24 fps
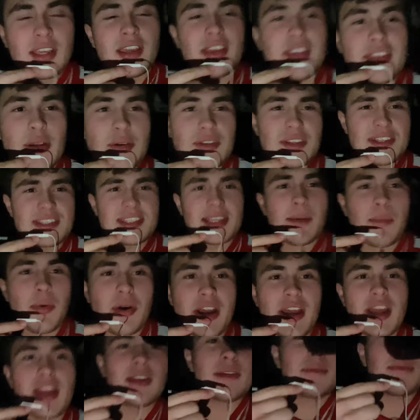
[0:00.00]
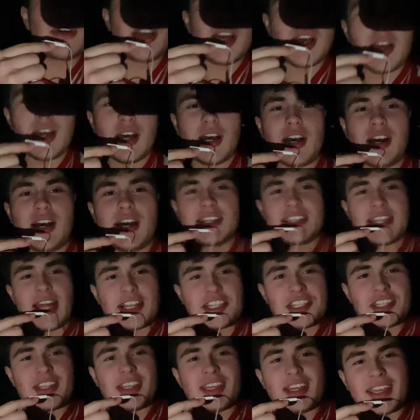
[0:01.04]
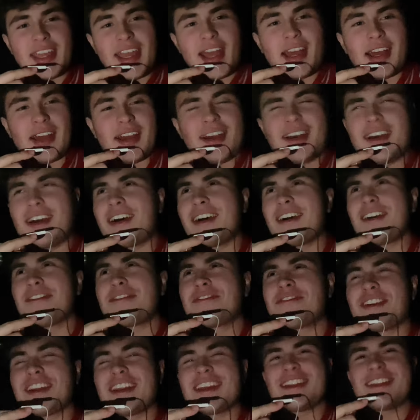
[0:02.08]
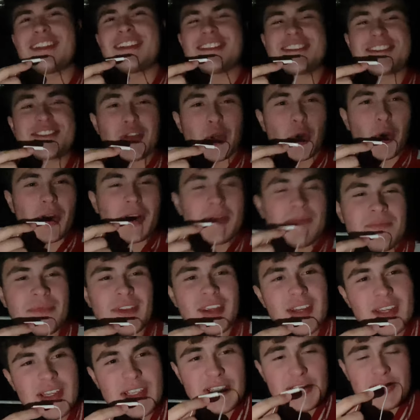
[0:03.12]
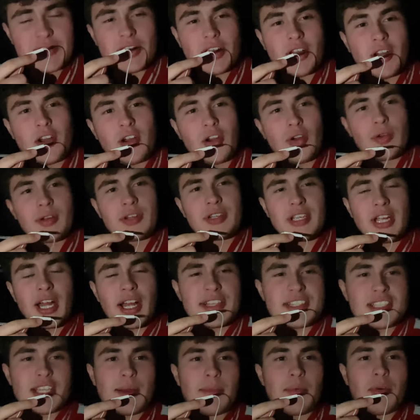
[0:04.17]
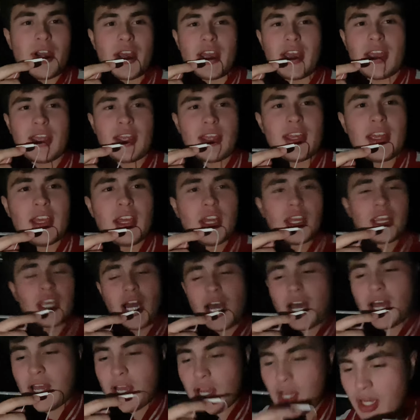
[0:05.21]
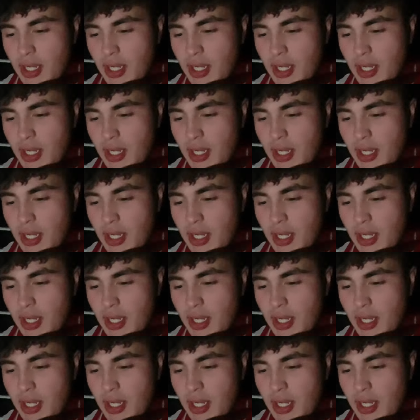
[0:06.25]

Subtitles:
There was a Subway attached to the freaking store. So, got Subway, got